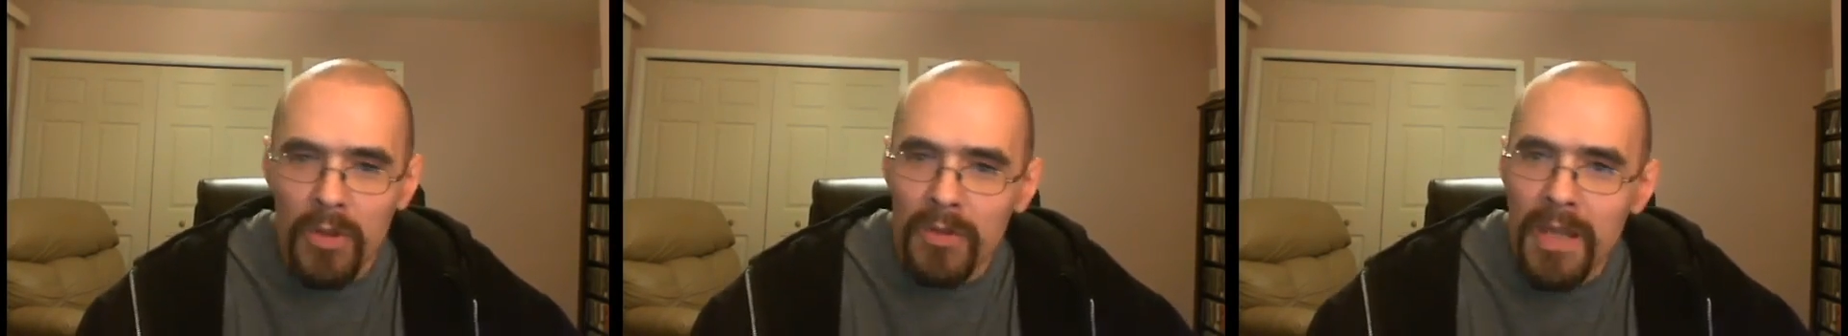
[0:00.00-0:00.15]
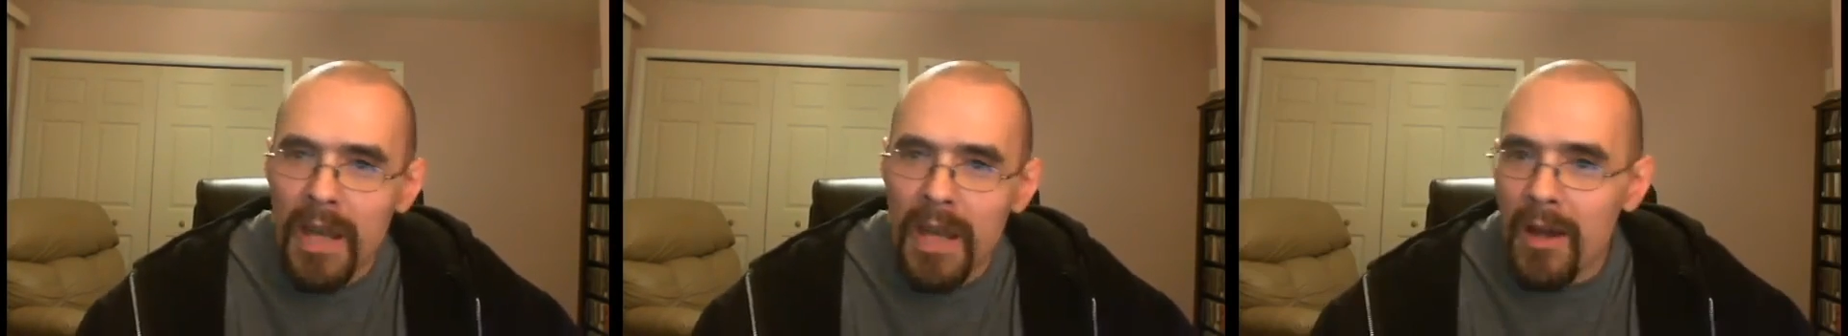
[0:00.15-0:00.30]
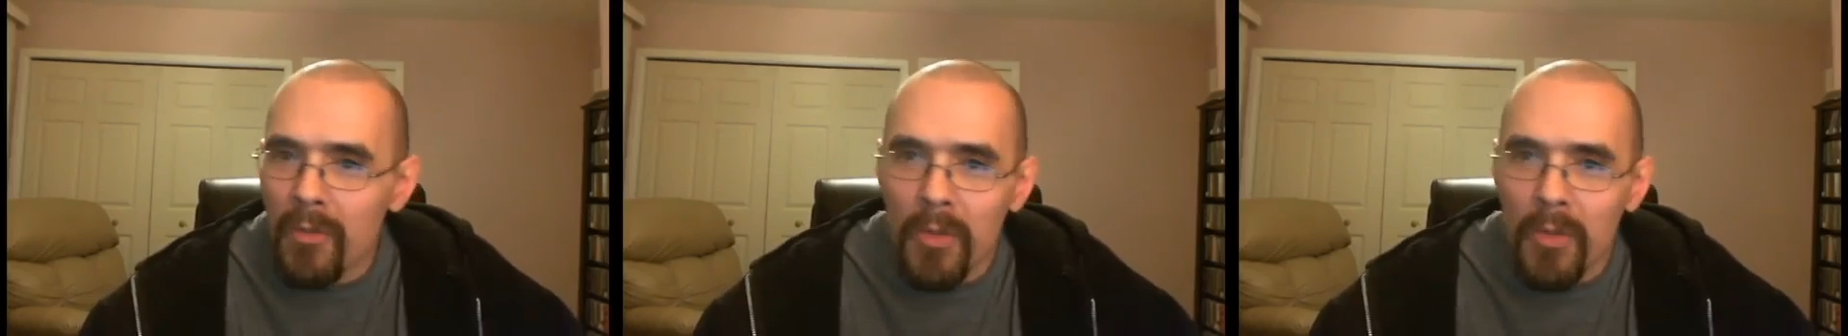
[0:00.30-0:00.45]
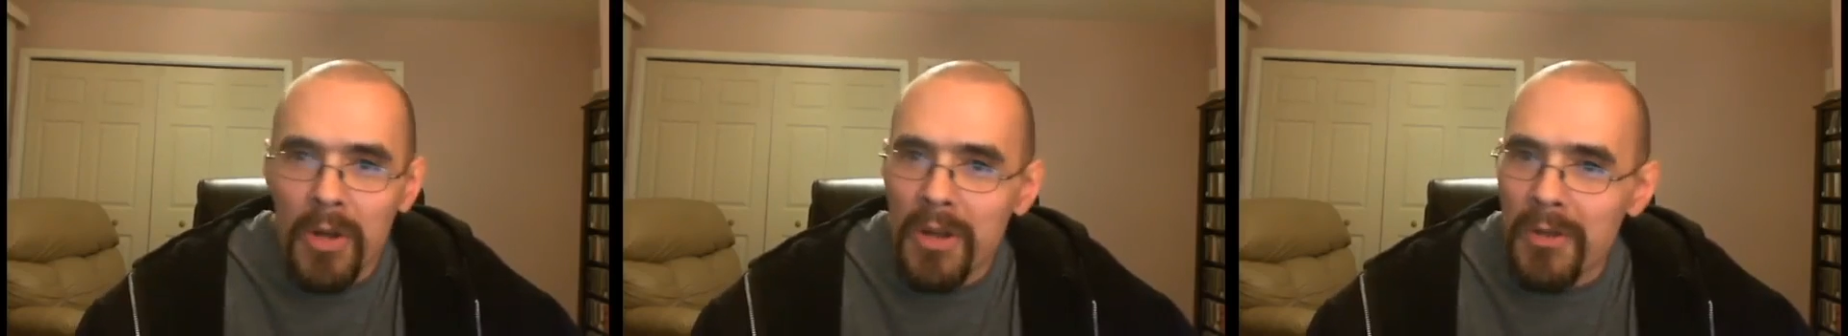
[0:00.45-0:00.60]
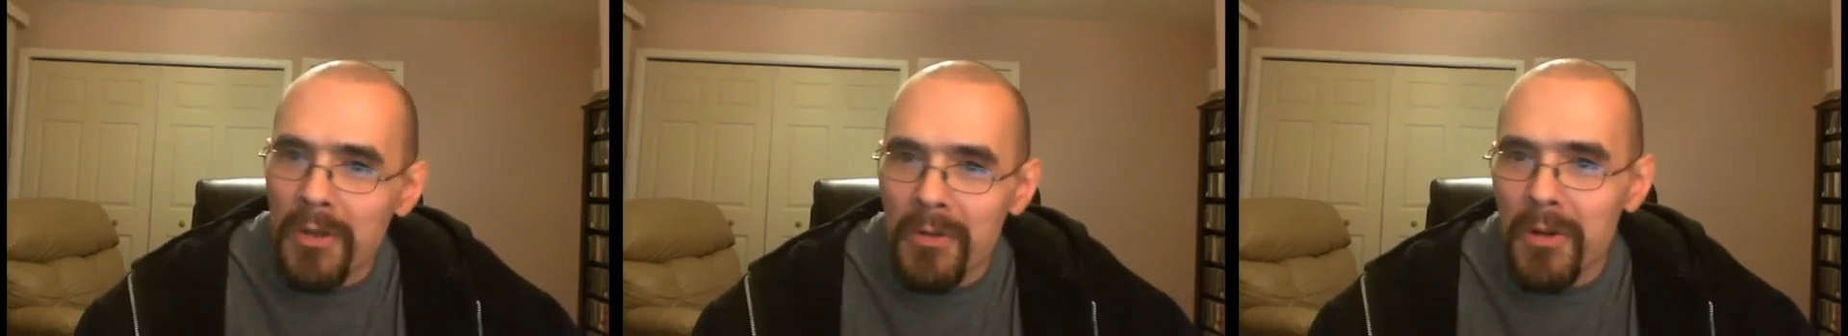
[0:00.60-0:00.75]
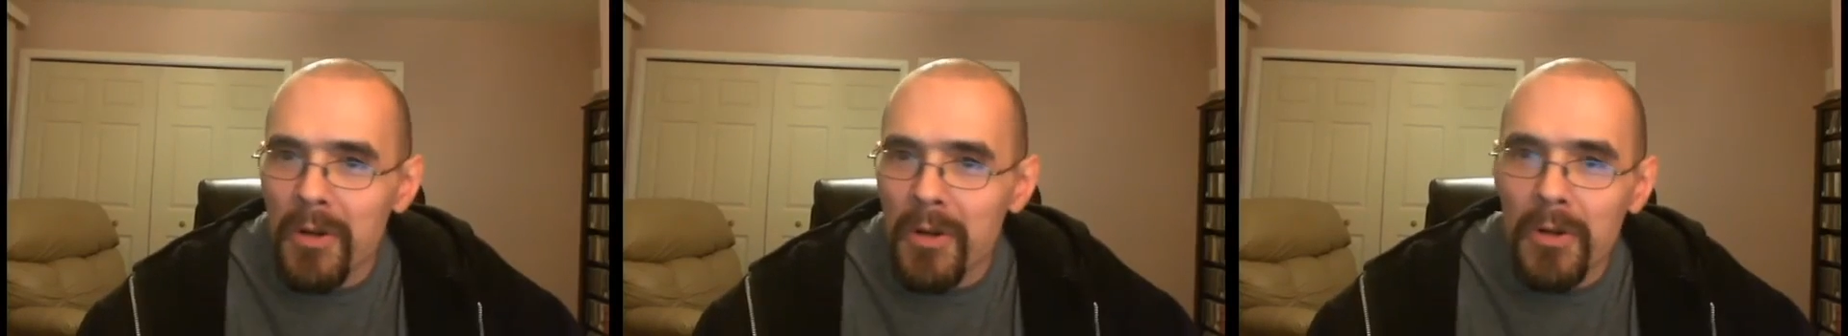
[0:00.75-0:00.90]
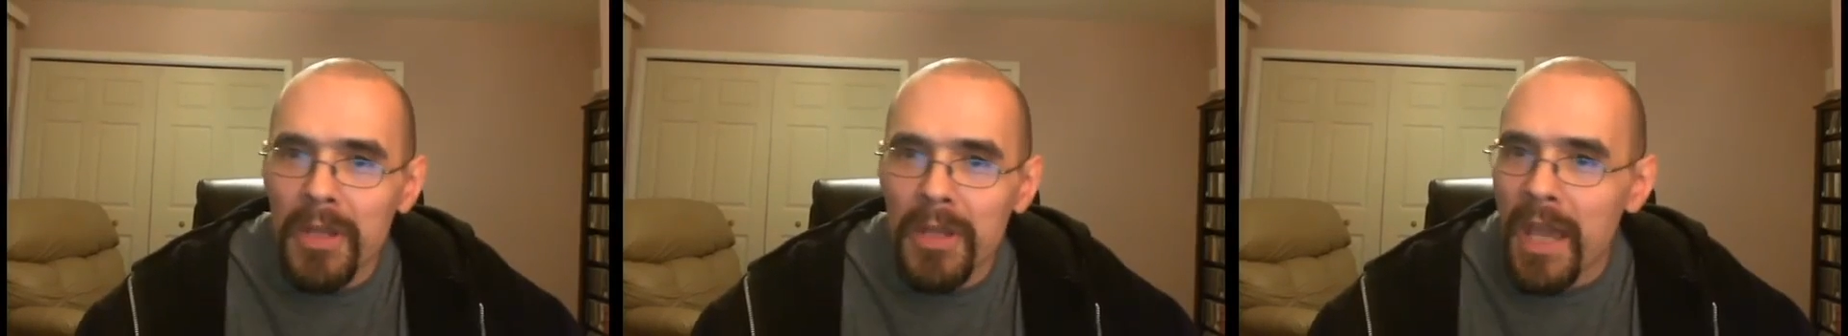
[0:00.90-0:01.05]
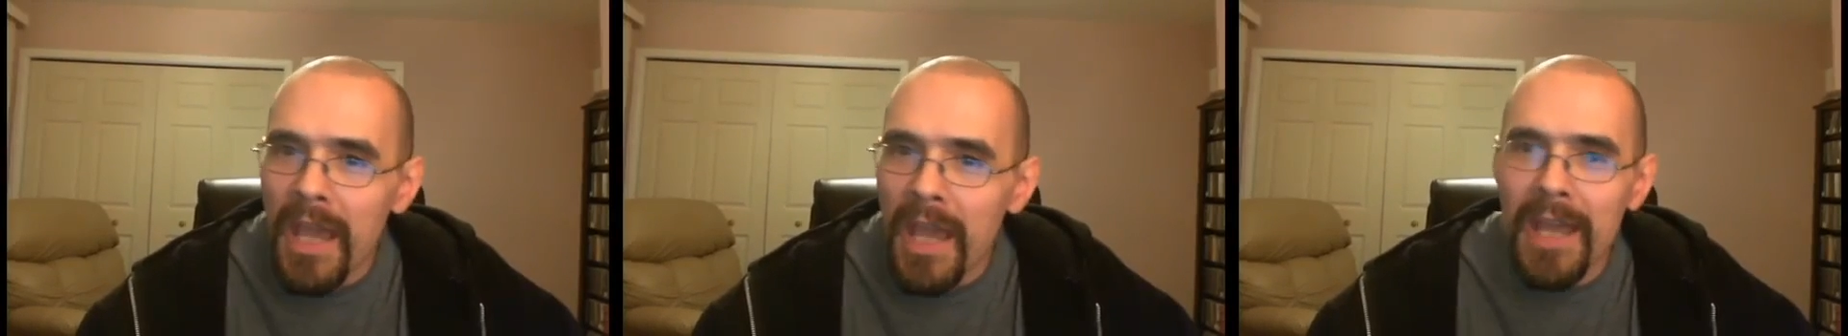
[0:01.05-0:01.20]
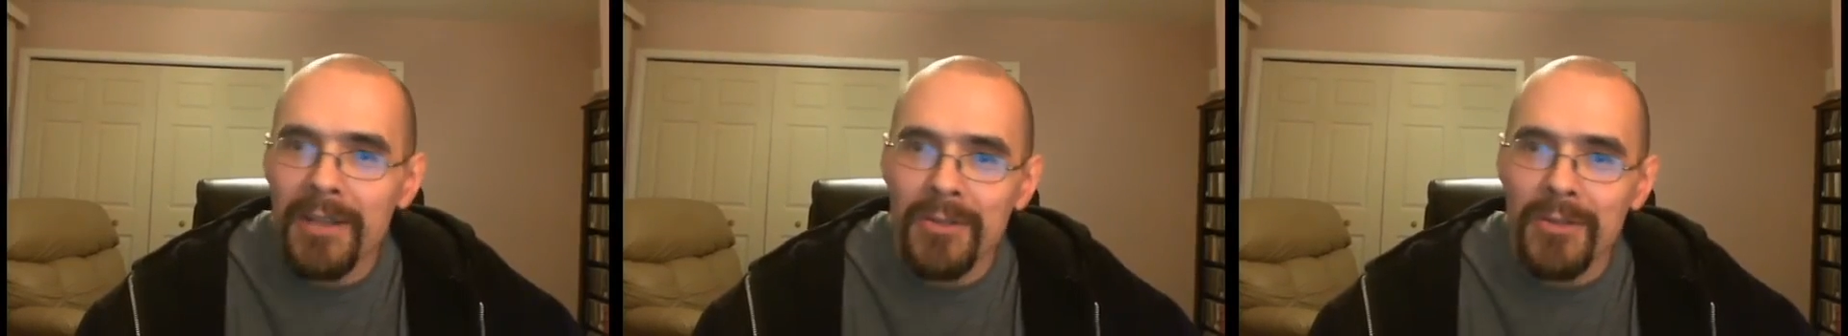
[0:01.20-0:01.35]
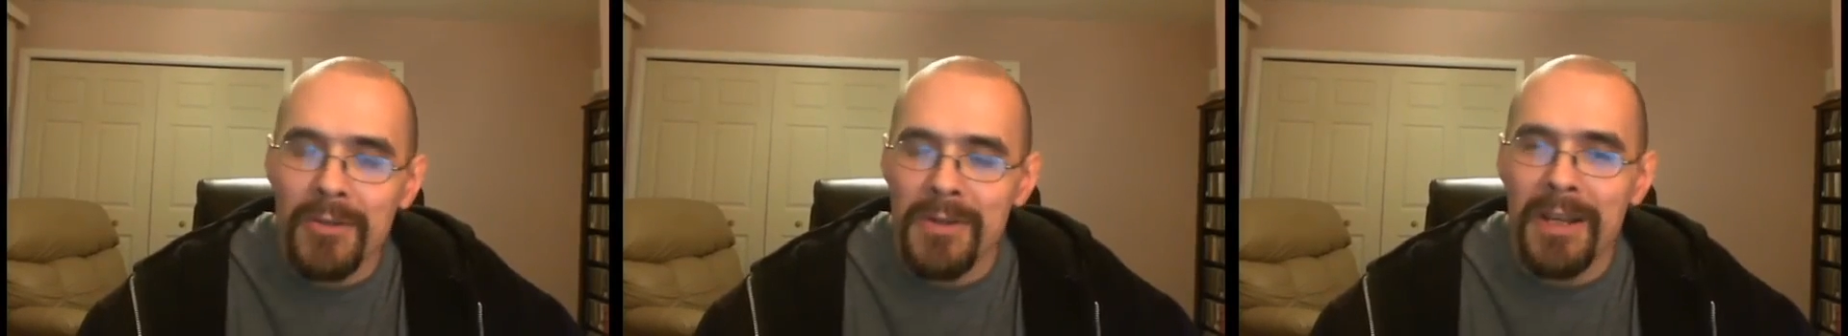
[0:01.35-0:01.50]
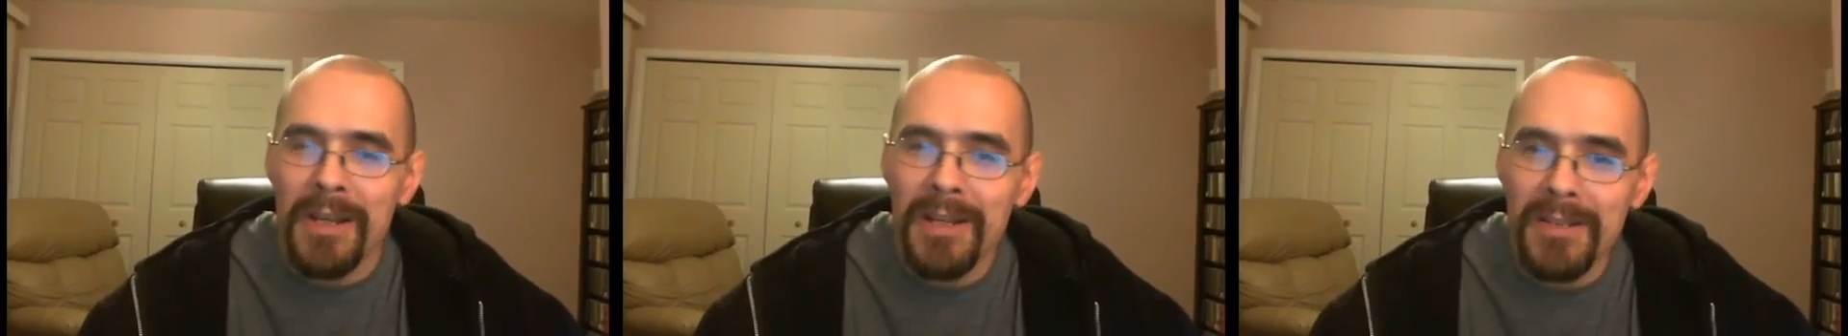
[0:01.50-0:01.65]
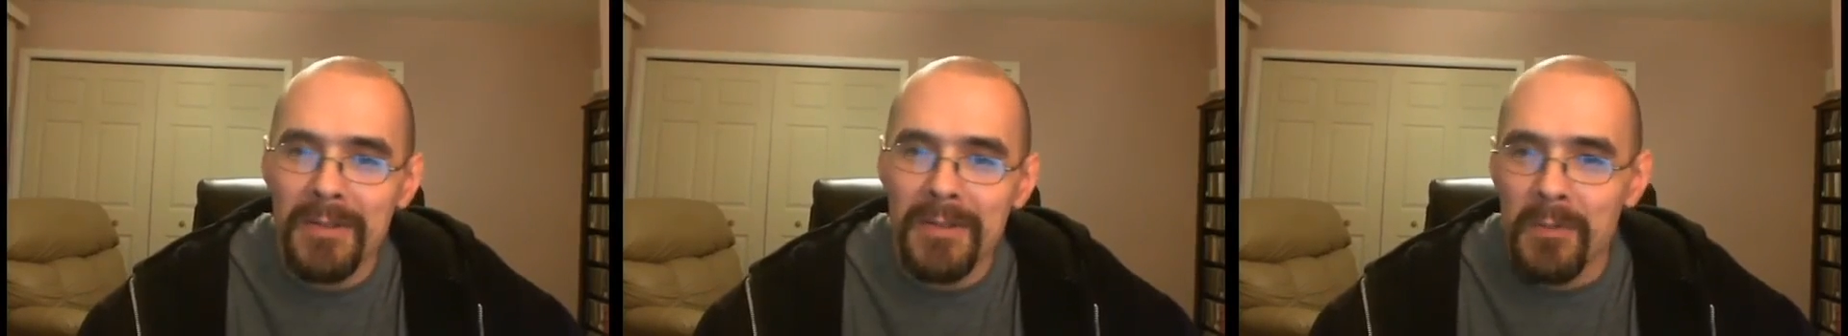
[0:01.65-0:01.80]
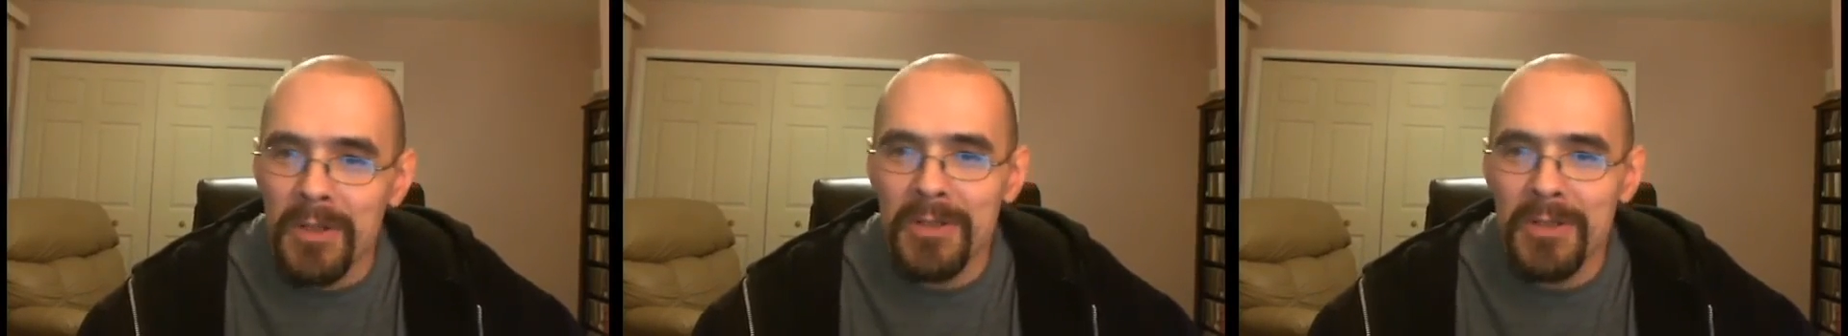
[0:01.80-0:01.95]
wheeled out one of their old hat
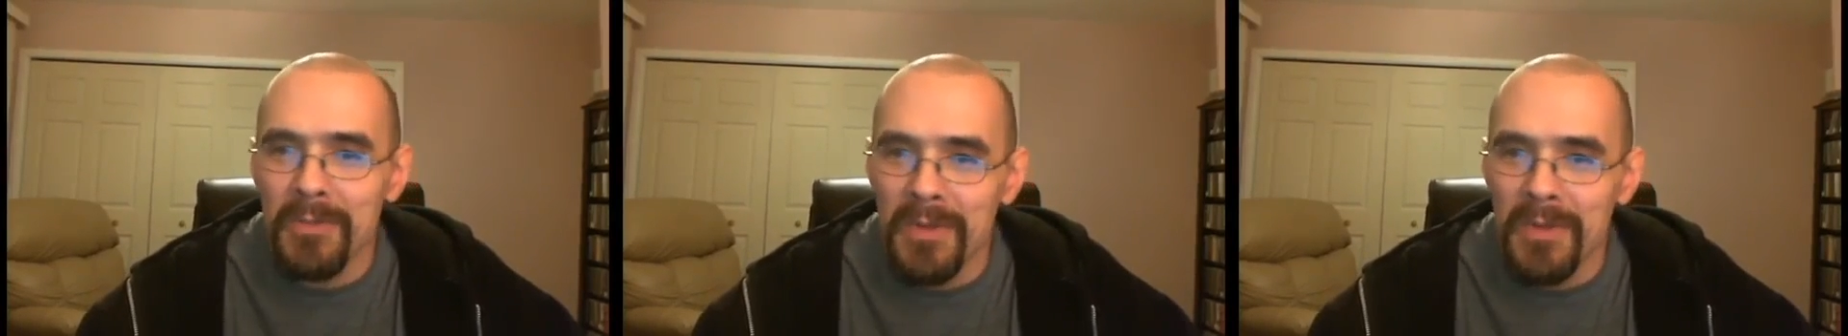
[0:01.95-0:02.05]
tricks,